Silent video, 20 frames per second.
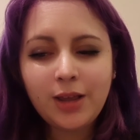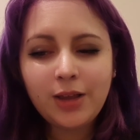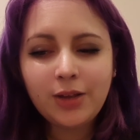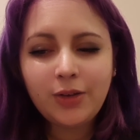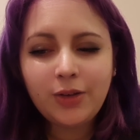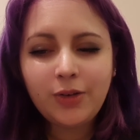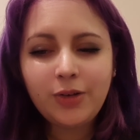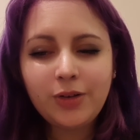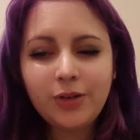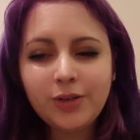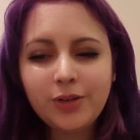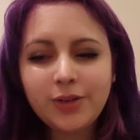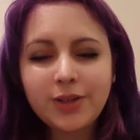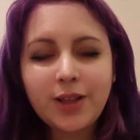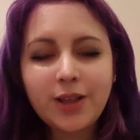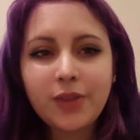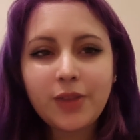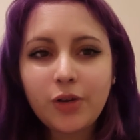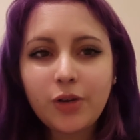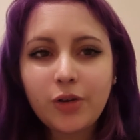colours,
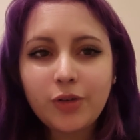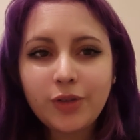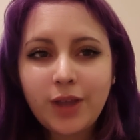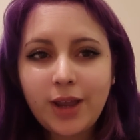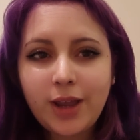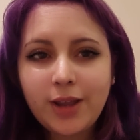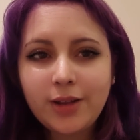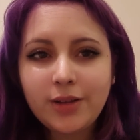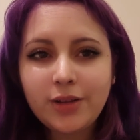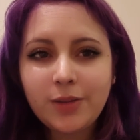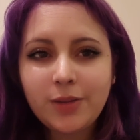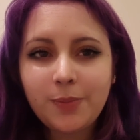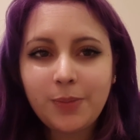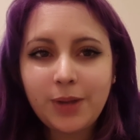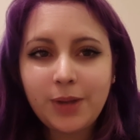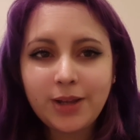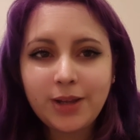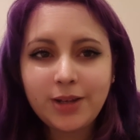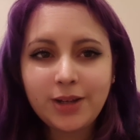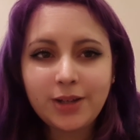and they all tend to
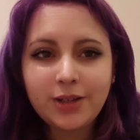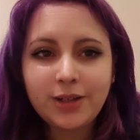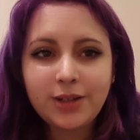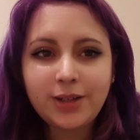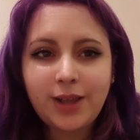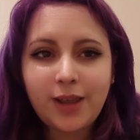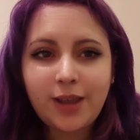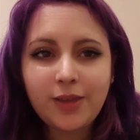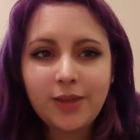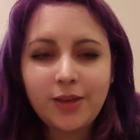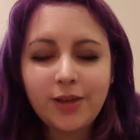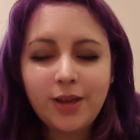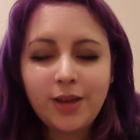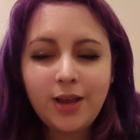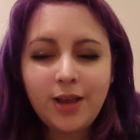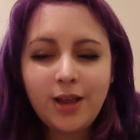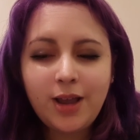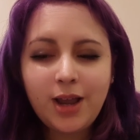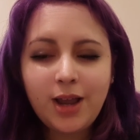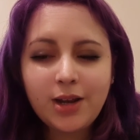blend in together.
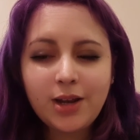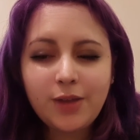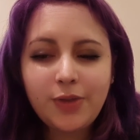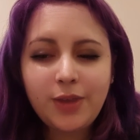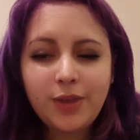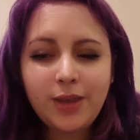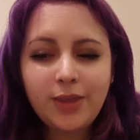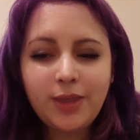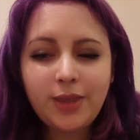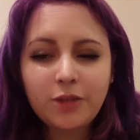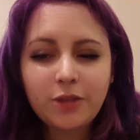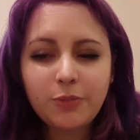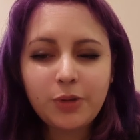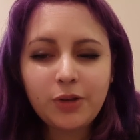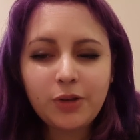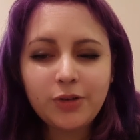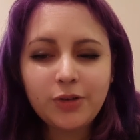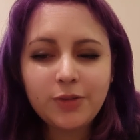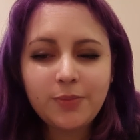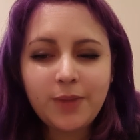And I think that's
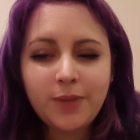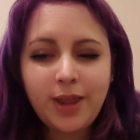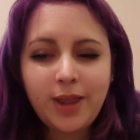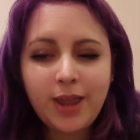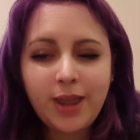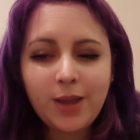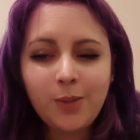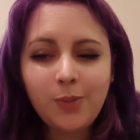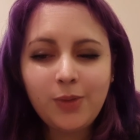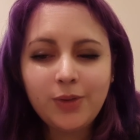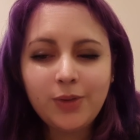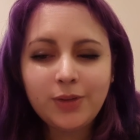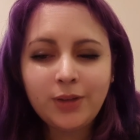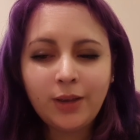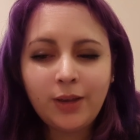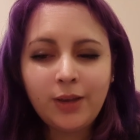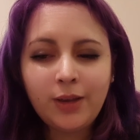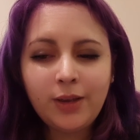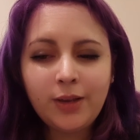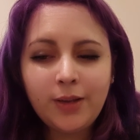because my hair was
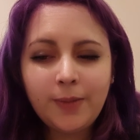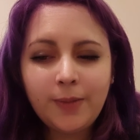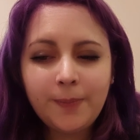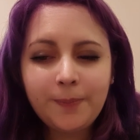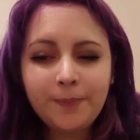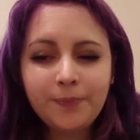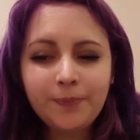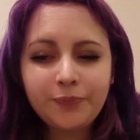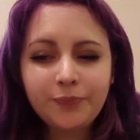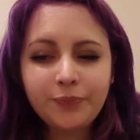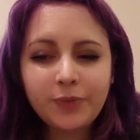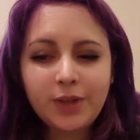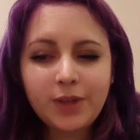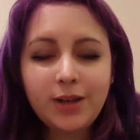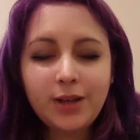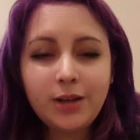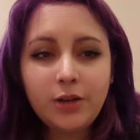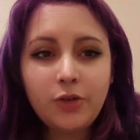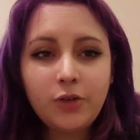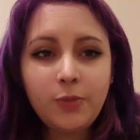a
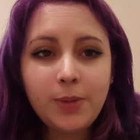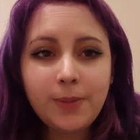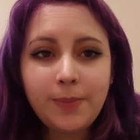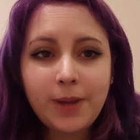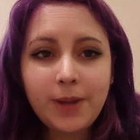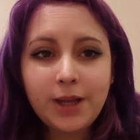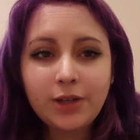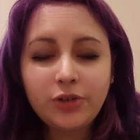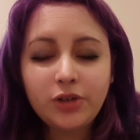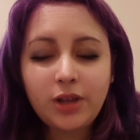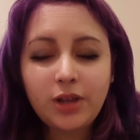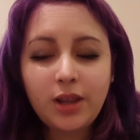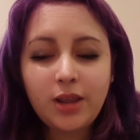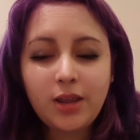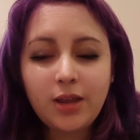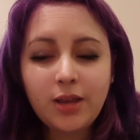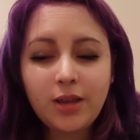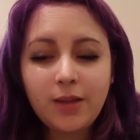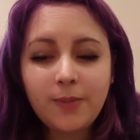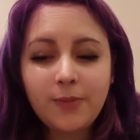little bit patchy
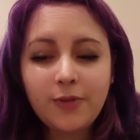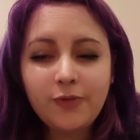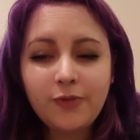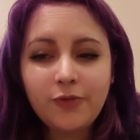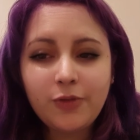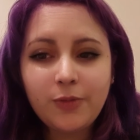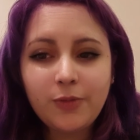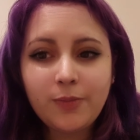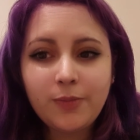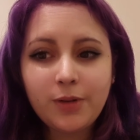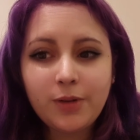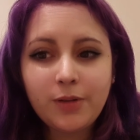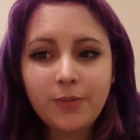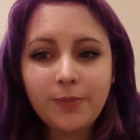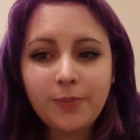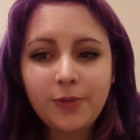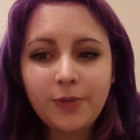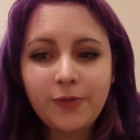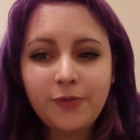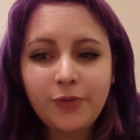from
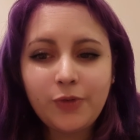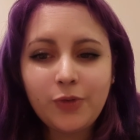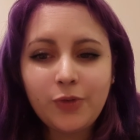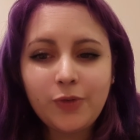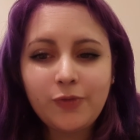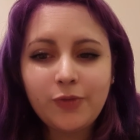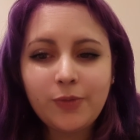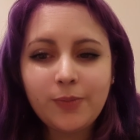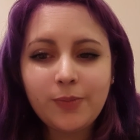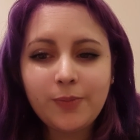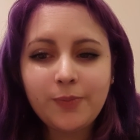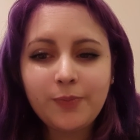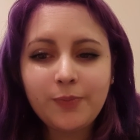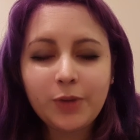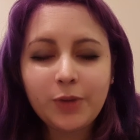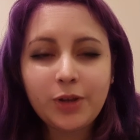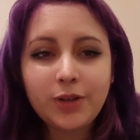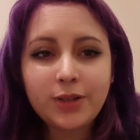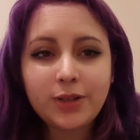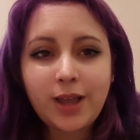before,
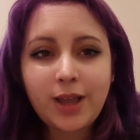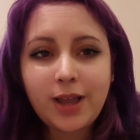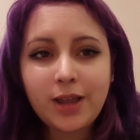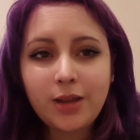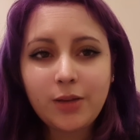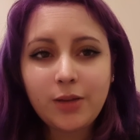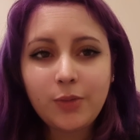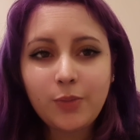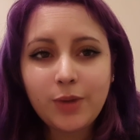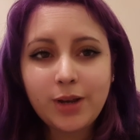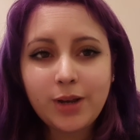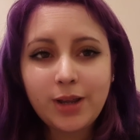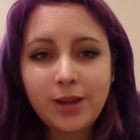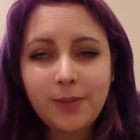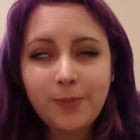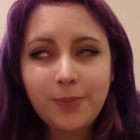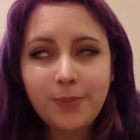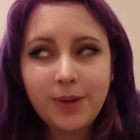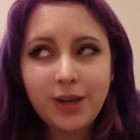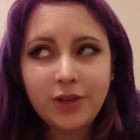because when I
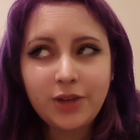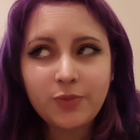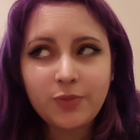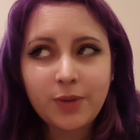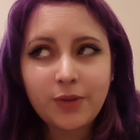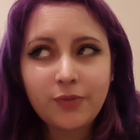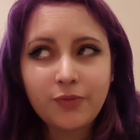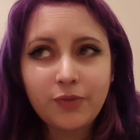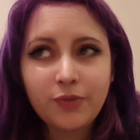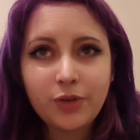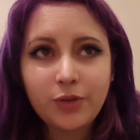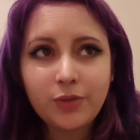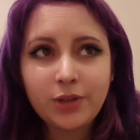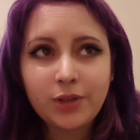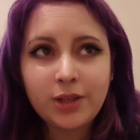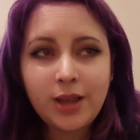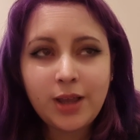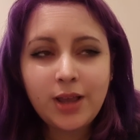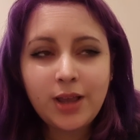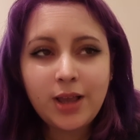bleached my roots,
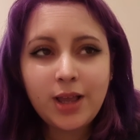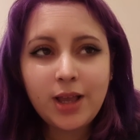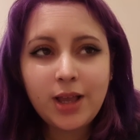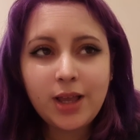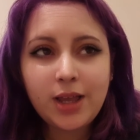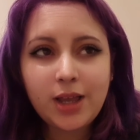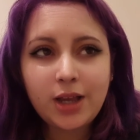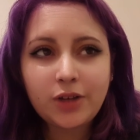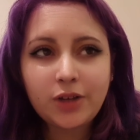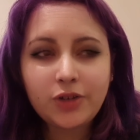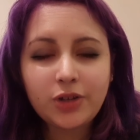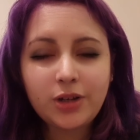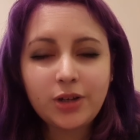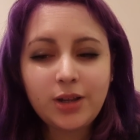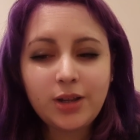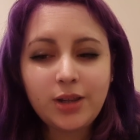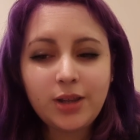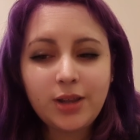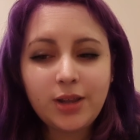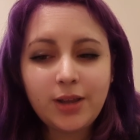I
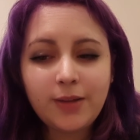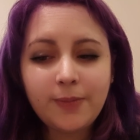actually